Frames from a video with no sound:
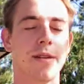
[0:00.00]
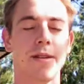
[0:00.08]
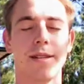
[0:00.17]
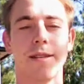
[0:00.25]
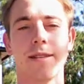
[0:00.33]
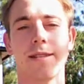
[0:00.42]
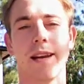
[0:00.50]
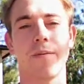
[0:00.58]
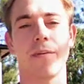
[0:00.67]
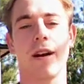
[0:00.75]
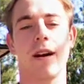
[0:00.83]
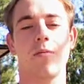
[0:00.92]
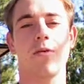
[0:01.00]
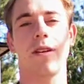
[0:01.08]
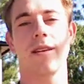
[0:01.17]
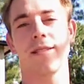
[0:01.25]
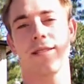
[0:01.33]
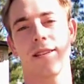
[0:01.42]
at least in the same
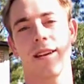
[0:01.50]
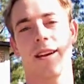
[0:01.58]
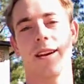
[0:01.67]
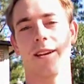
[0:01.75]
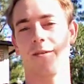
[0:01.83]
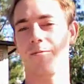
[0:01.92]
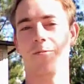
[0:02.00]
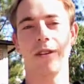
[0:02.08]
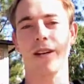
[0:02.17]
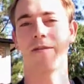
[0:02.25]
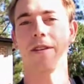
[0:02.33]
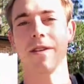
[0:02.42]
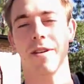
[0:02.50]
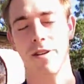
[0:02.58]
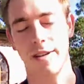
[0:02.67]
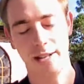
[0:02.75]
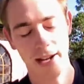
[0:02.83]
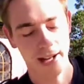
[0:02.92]
complex, and we never even knew
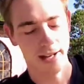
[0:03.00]
it.